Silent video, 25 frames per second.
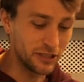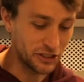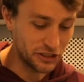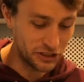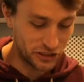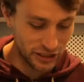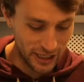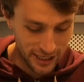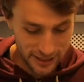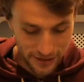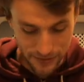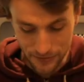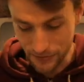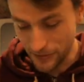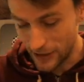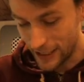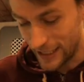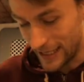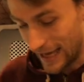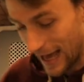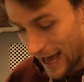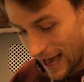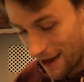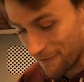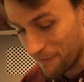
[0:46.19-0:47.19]
I
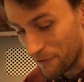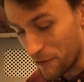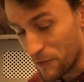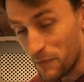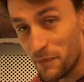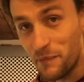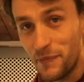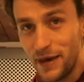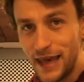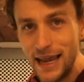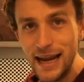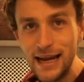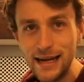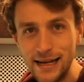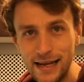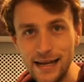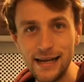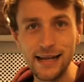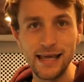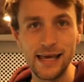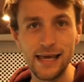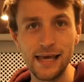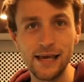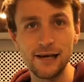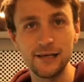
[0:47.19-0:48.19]
genuinely haven't been
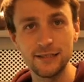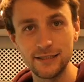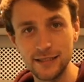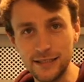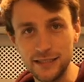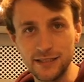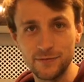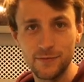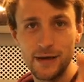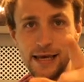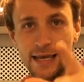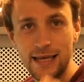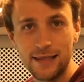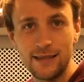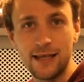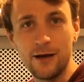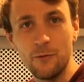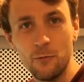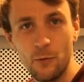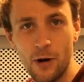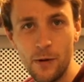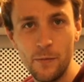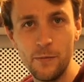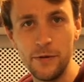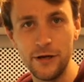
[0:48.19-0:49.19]
in here since making
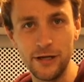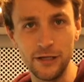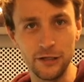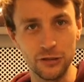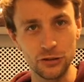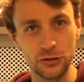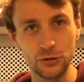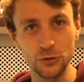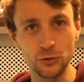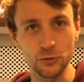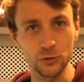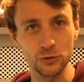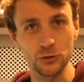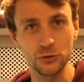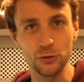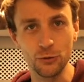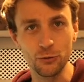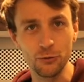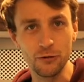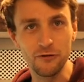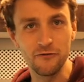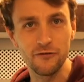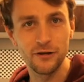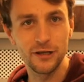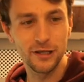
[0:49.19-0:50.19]
that 1 minute short
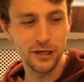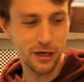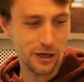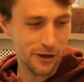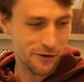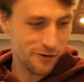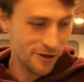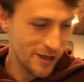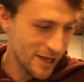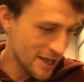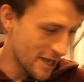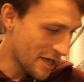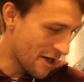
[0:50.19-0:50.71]
story video